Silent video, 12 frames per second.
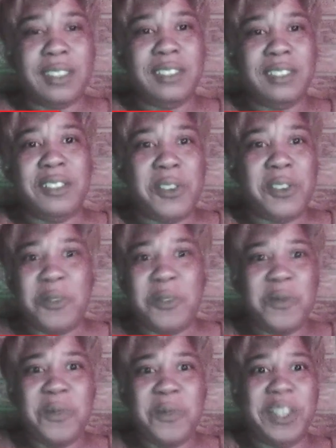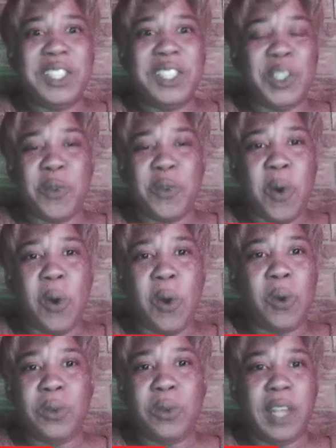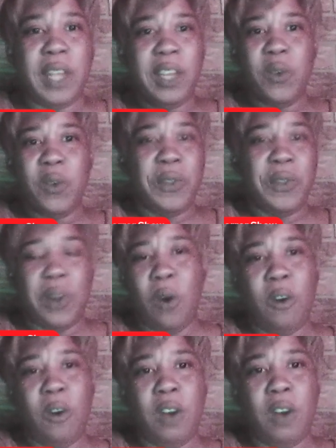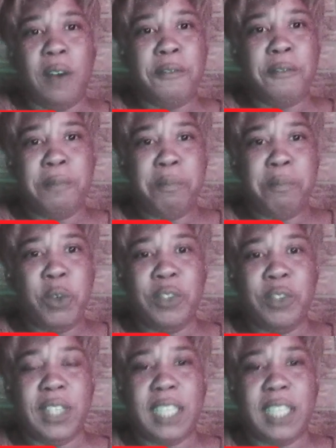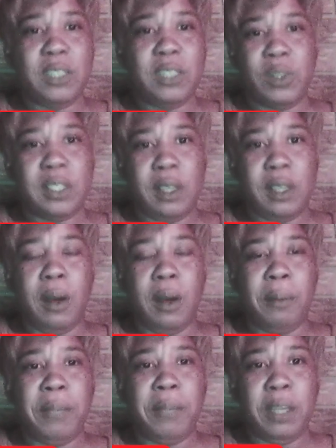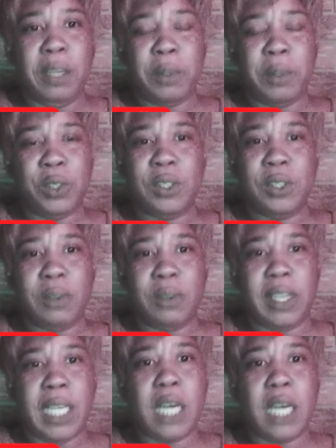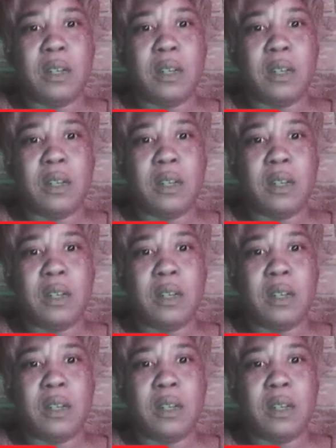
You know, what is your role like with the whole movie that's what's being produced right now?